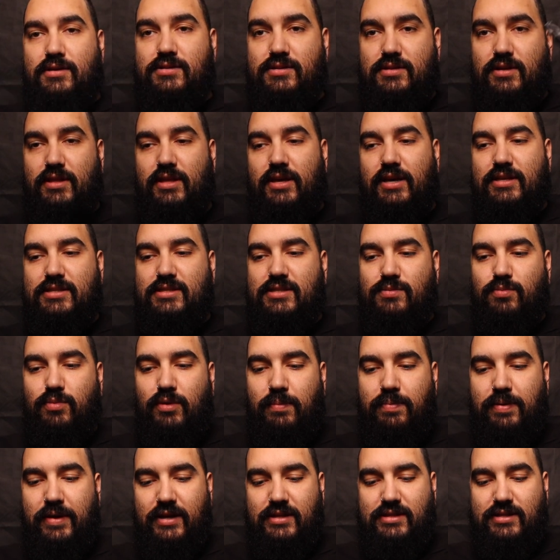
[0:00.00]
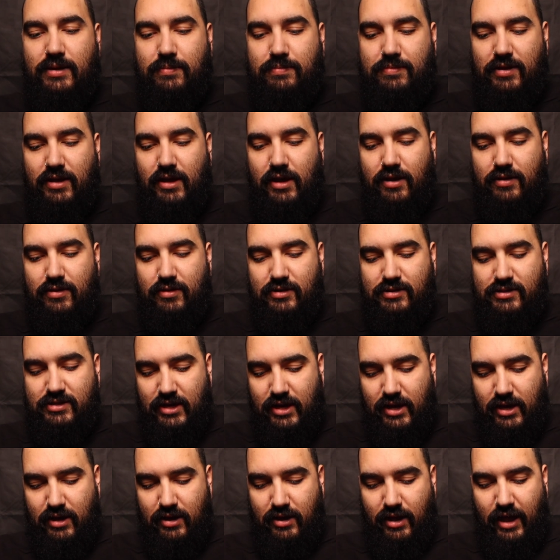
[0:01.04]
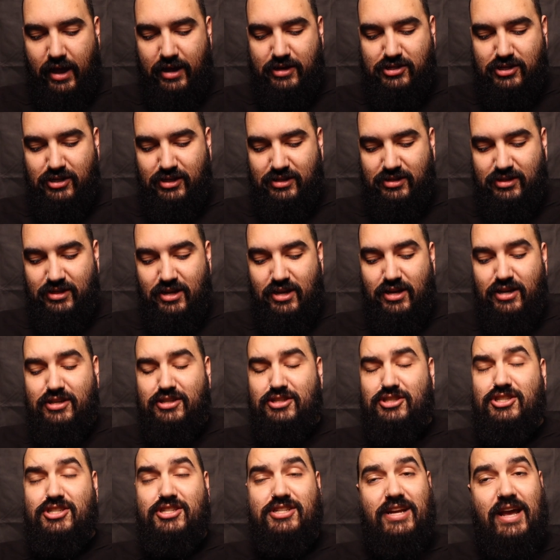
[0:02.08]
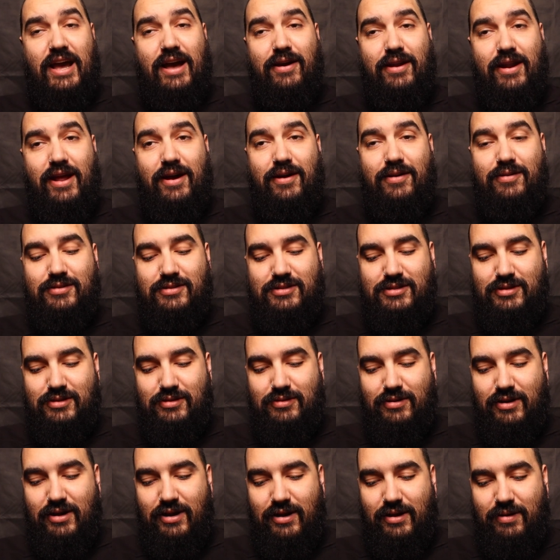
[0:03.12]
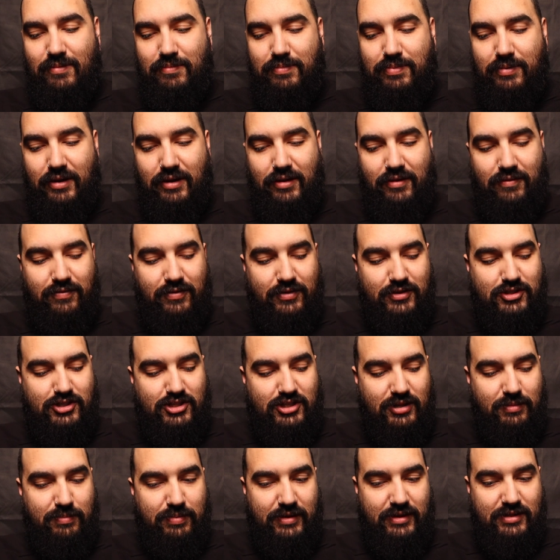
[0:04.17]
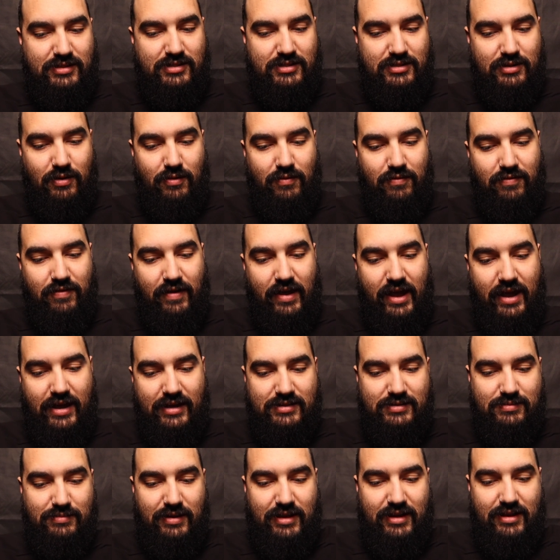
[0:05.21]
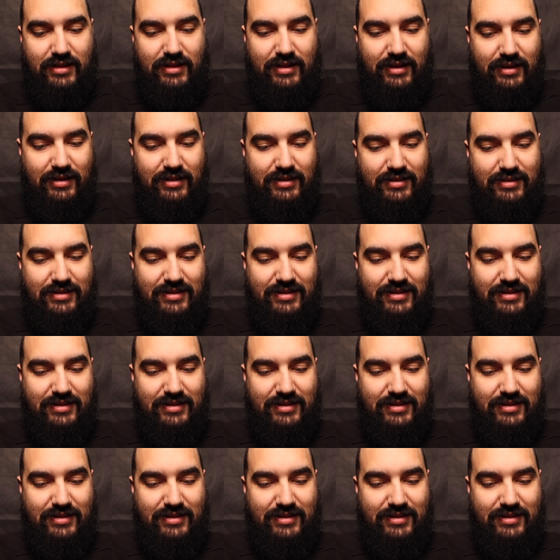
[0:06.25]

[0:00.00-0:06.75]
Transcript: So this we picked up the other day. Actually, shout out to uh, Beard for shipping so fast, man. Like,